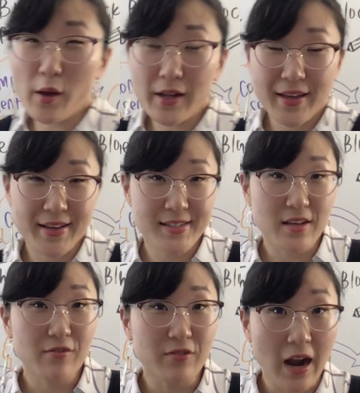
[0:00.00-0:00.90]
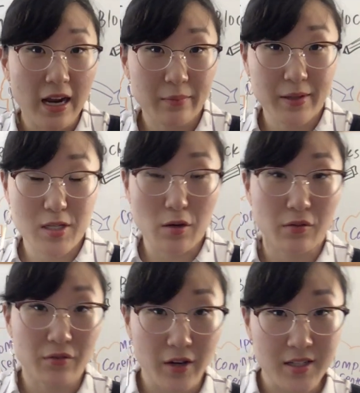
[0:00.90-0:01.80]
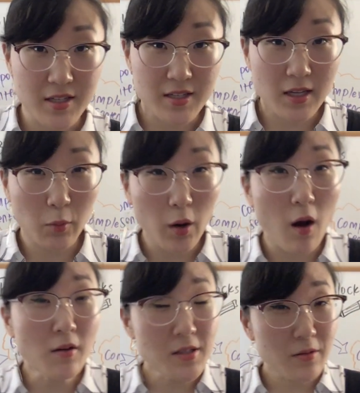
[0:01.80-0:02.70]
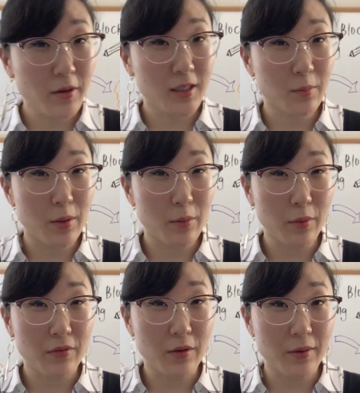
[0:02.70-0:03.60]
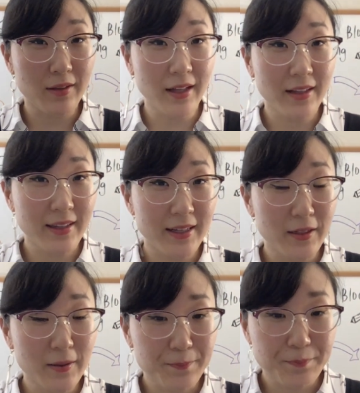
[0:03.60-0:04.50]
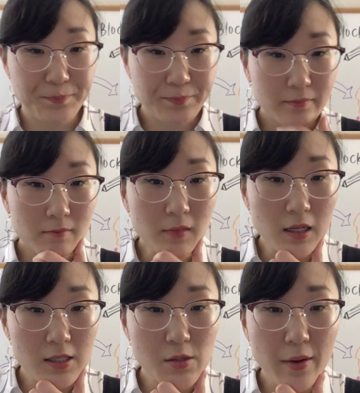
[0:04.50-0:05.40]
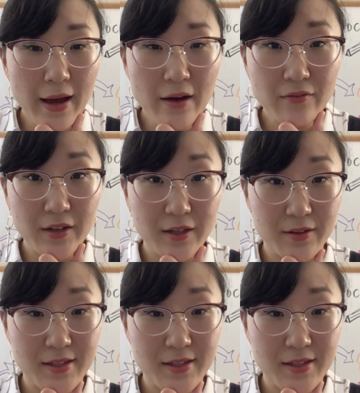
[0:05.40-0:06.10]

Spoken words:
is fragments or phrases, and we're also going to be reviewing that later. So I have for you this